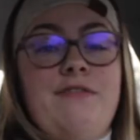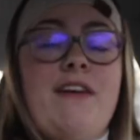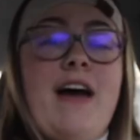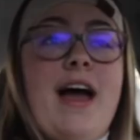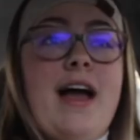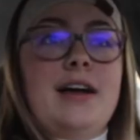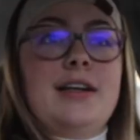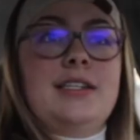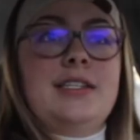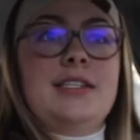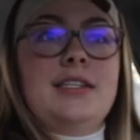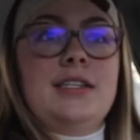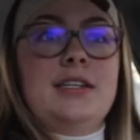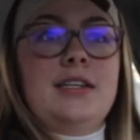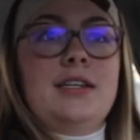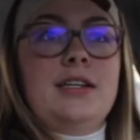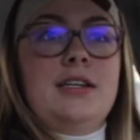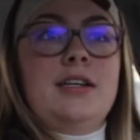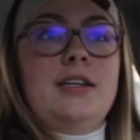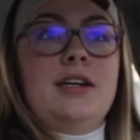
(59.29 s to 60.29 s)
fact,
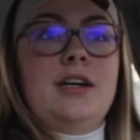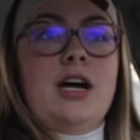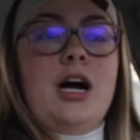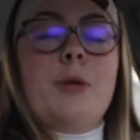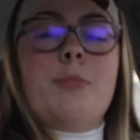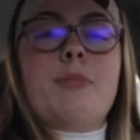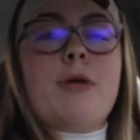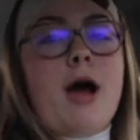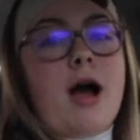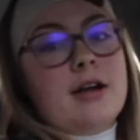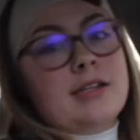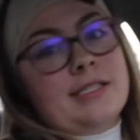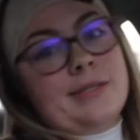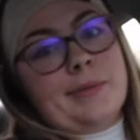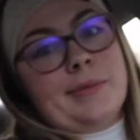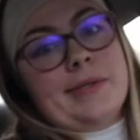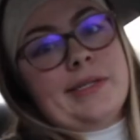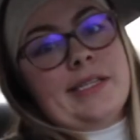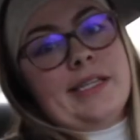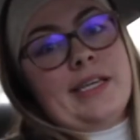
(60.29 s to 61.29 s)

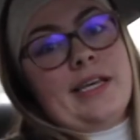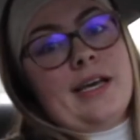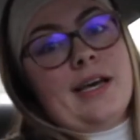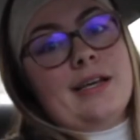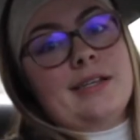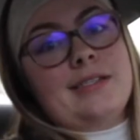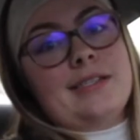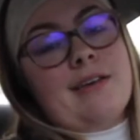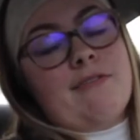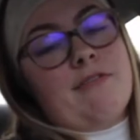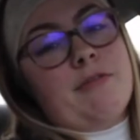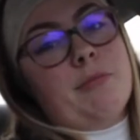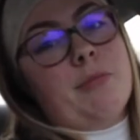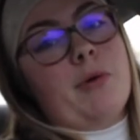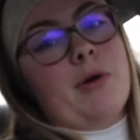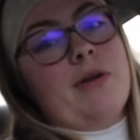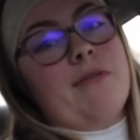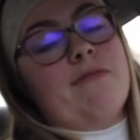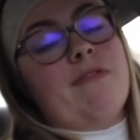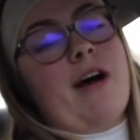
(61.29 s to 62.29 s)
approximately a
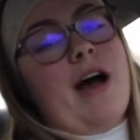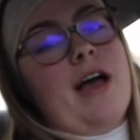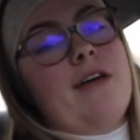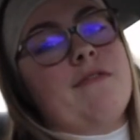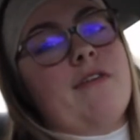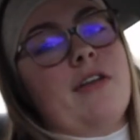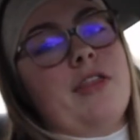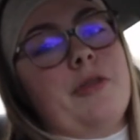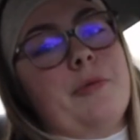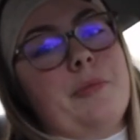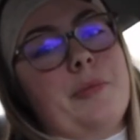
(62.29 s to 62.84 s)
7.5 on the